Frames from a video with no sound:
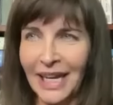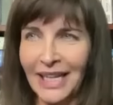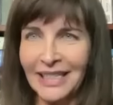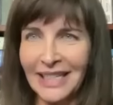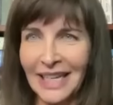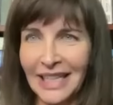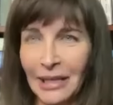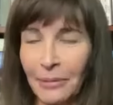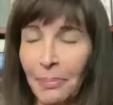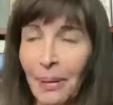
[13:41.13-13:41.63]
is
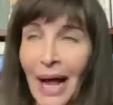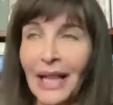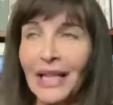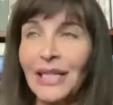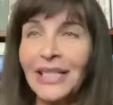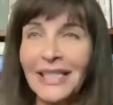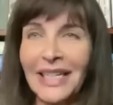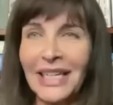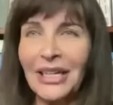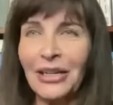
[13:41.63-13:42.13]
that the
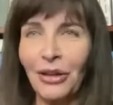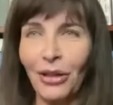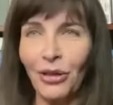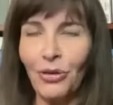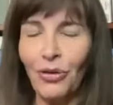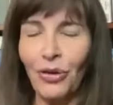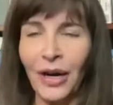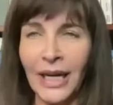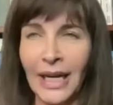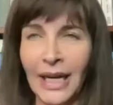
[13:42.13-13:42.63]
Palestinian
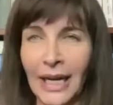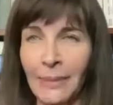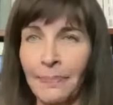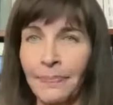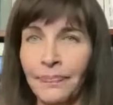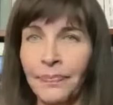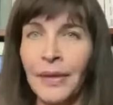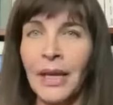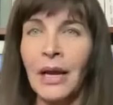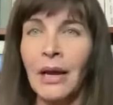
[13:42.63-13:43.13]
Authority
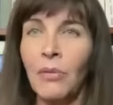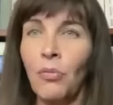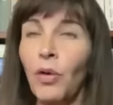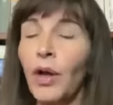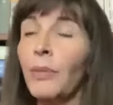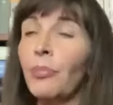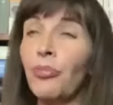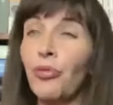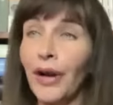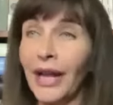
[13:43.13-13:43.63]

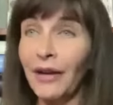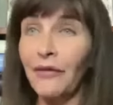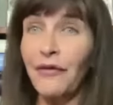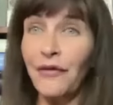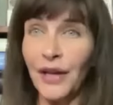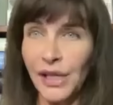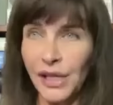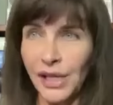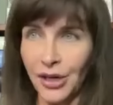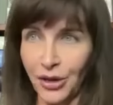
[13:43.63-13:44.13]
will bring
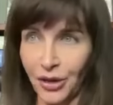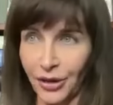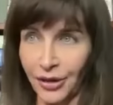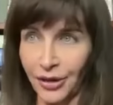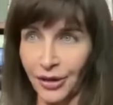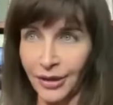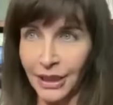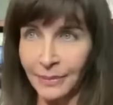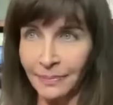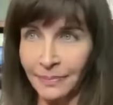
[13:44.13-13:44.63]

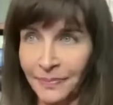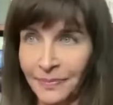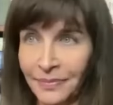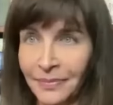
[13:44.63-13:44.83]
visitors